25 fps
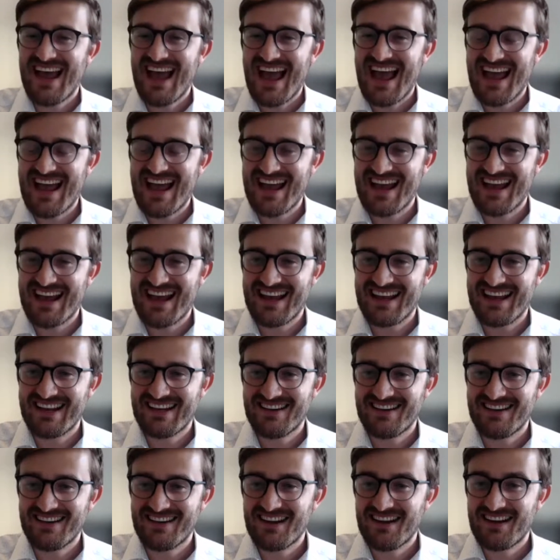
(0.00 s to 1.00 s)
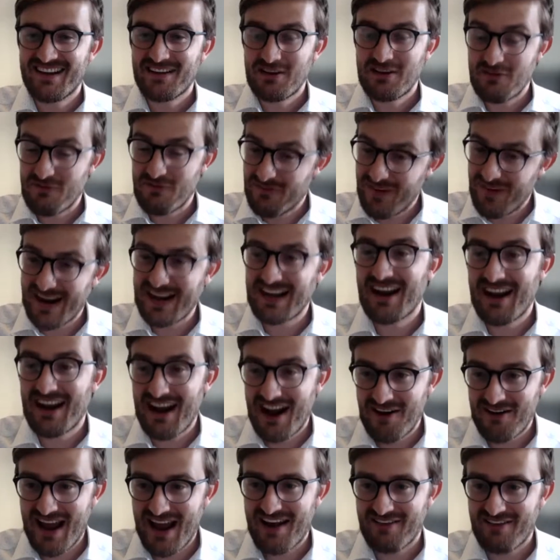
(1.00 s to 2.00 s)
and you fight it
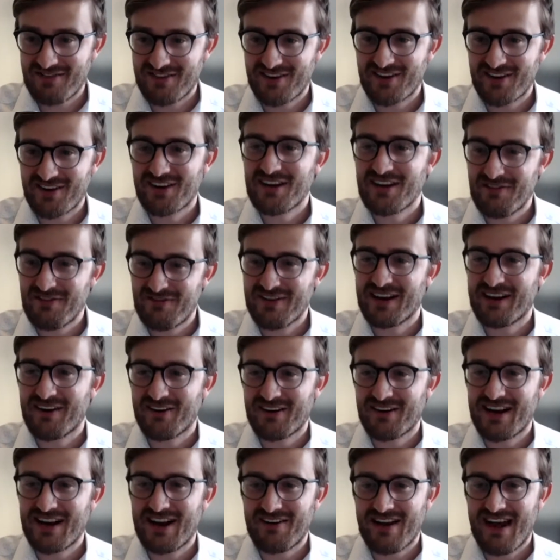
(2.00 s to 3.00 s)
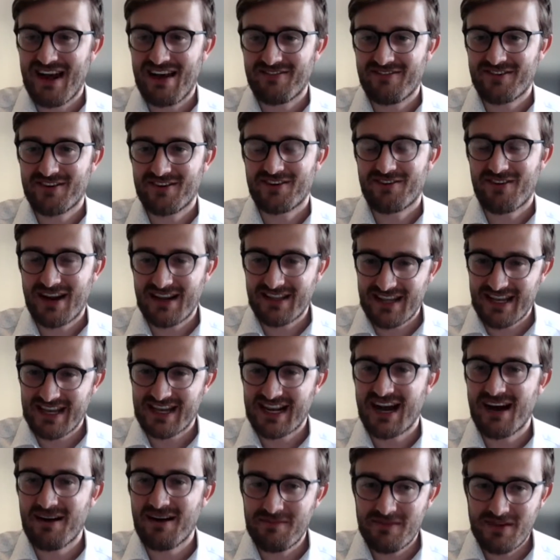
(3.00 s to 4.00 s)
out after. You figure it out after, right? They
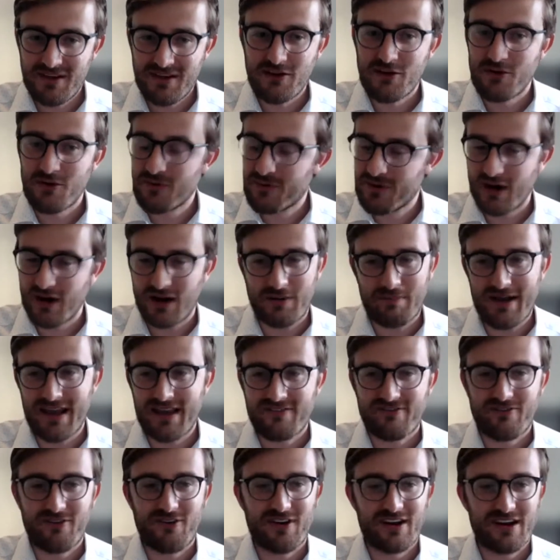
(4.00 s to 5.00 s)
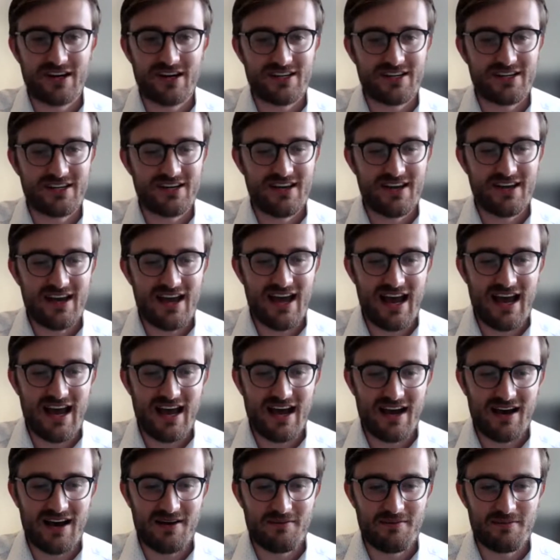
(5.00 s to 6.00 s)
come, you've got to pay for it.
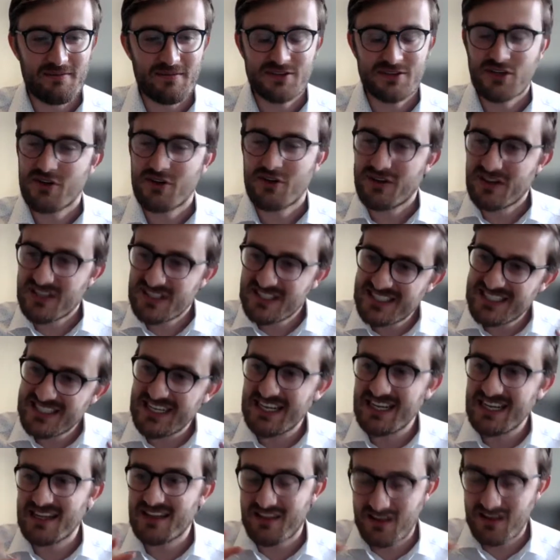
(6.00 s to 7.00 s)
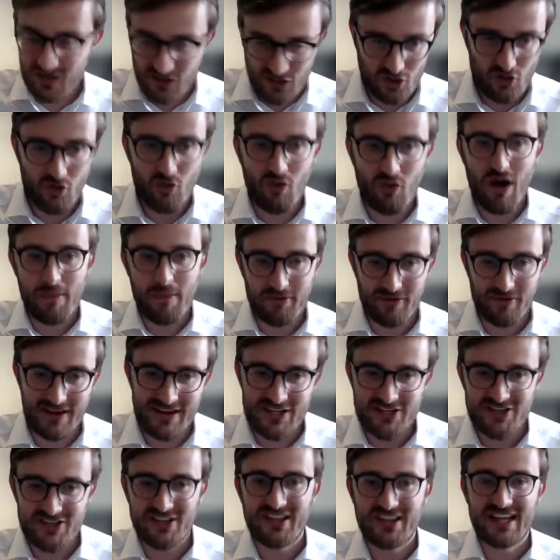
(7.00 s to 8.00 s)
So you can see the
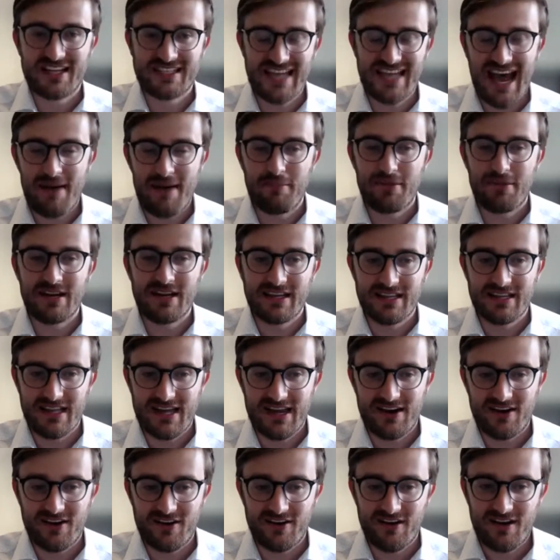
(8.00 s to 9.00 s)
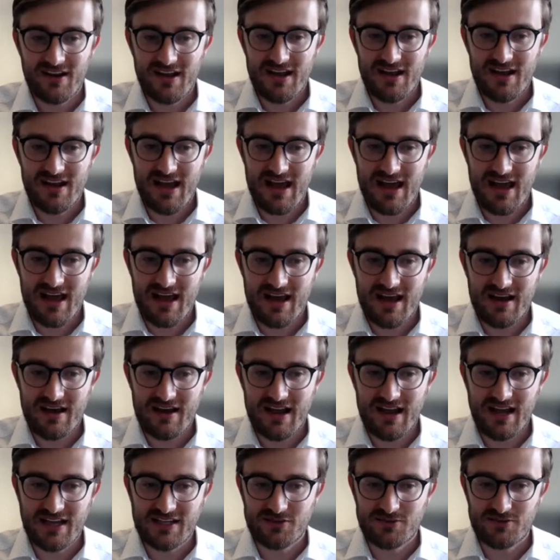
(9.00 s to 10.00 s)
cooperation that's happening there
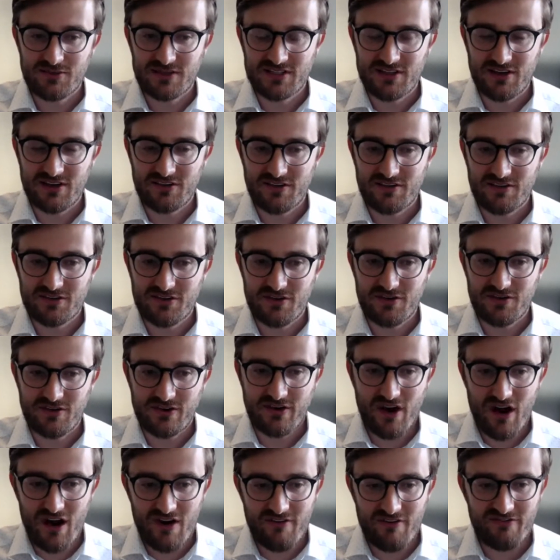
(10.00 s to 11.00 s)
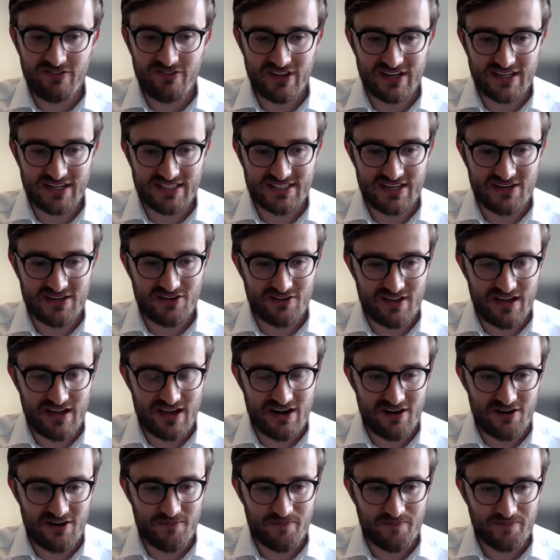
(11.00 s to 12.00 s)
as a result of sort of conflicts that are
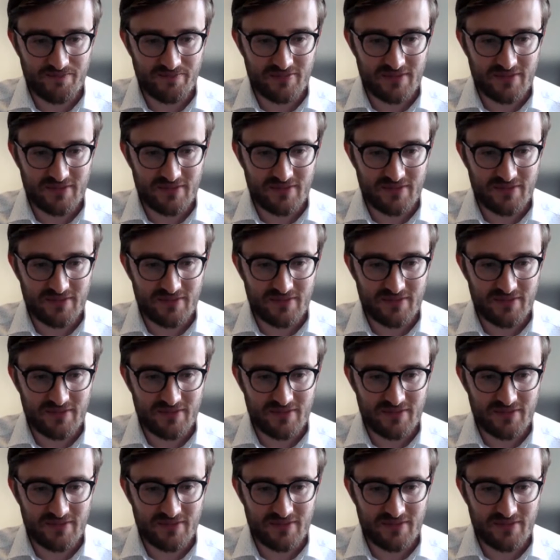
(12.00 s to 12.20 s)
there.